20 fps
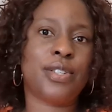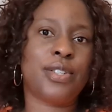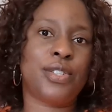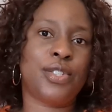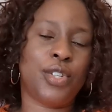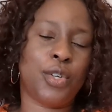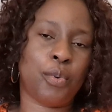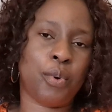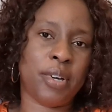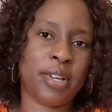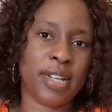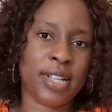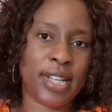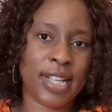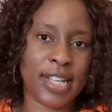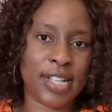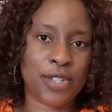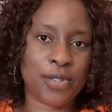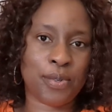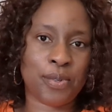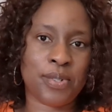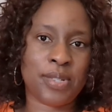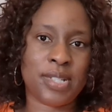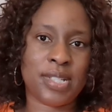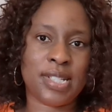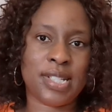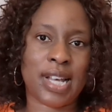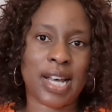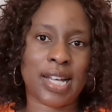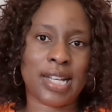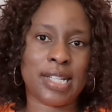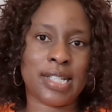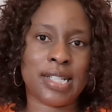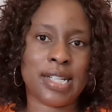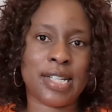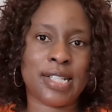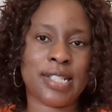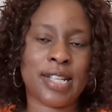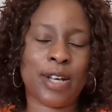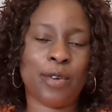So what you need to understand
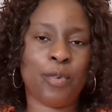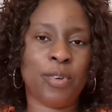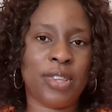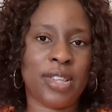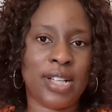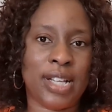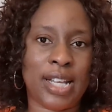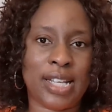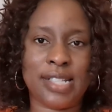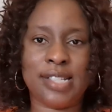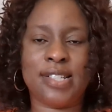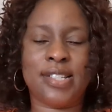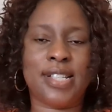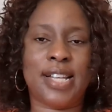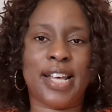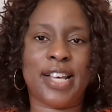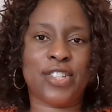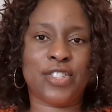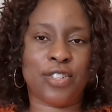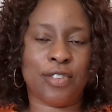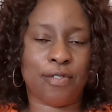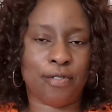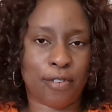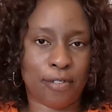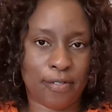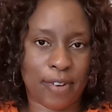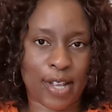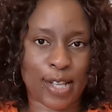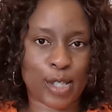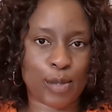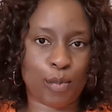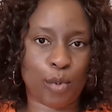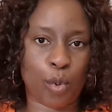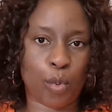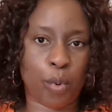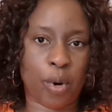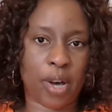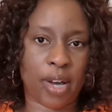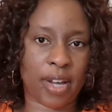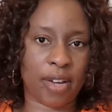is that with the legislation for flexible
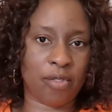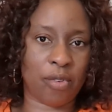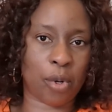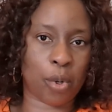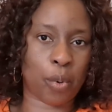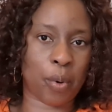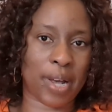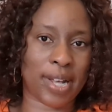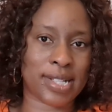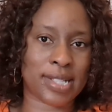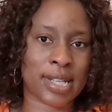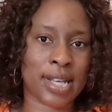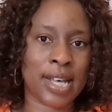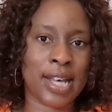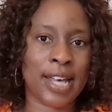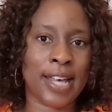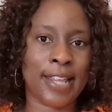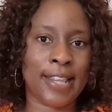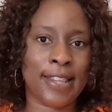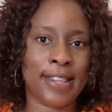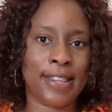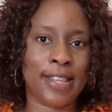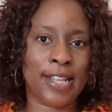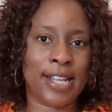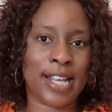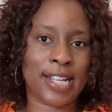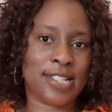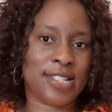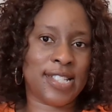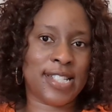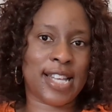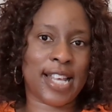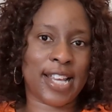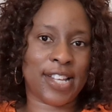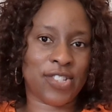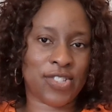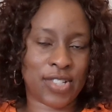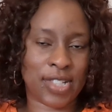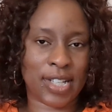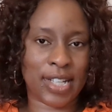working requests, the
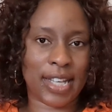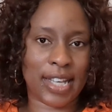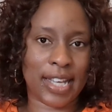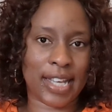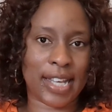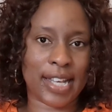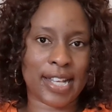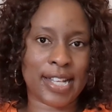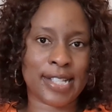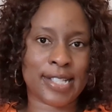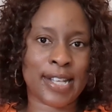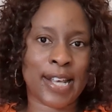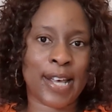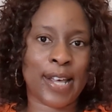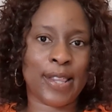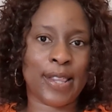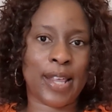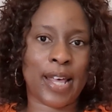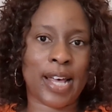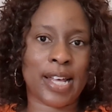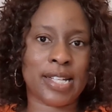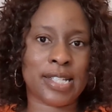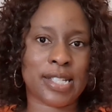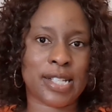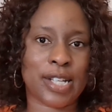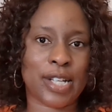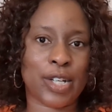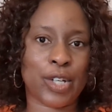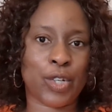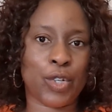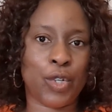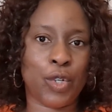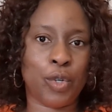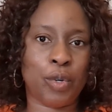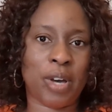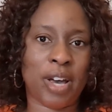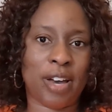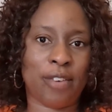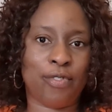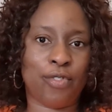legislation is that
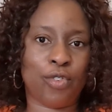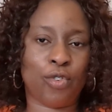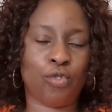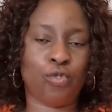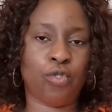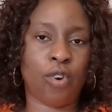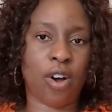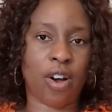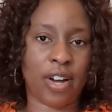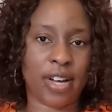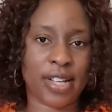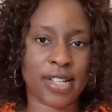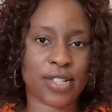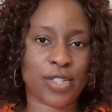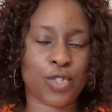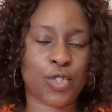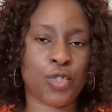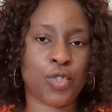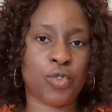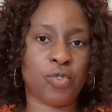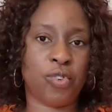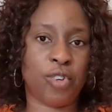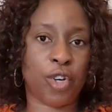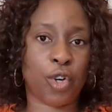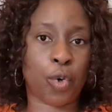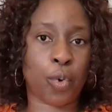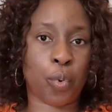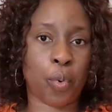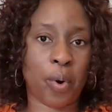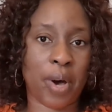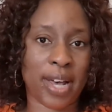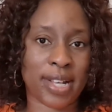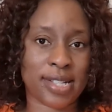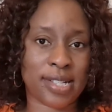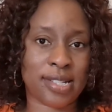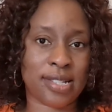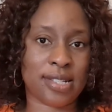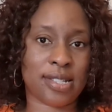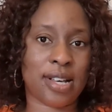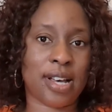you have the right to
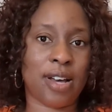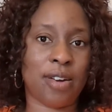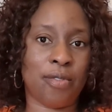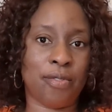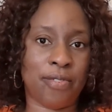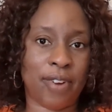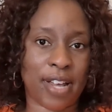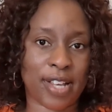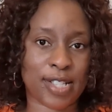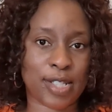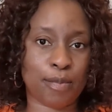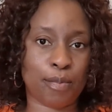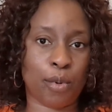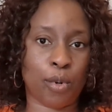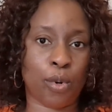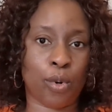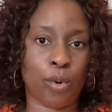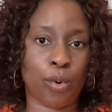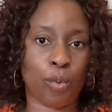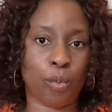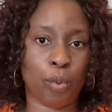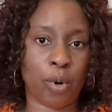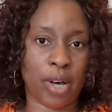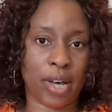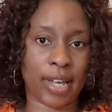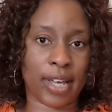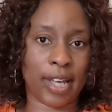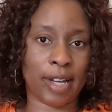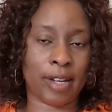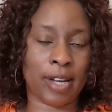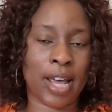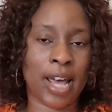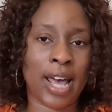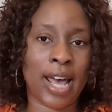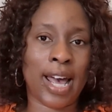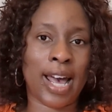request a flexible working.